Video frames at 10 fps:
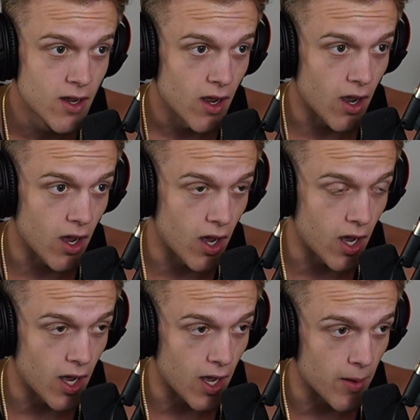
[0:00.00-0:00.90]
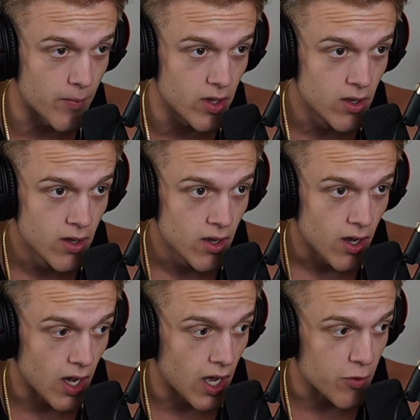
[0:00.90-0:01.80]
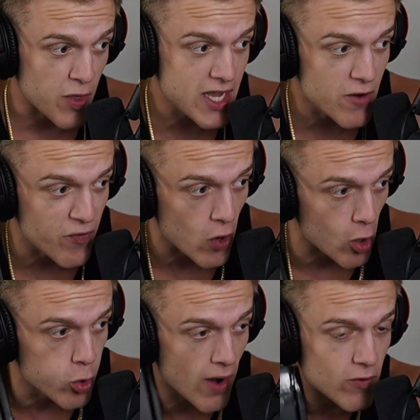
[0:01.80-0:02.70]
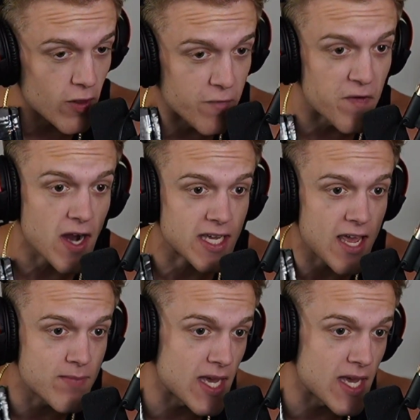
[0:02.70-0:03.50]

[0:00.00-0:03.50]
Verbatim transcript: Um, uh, thank you for whoever the fuck gave me a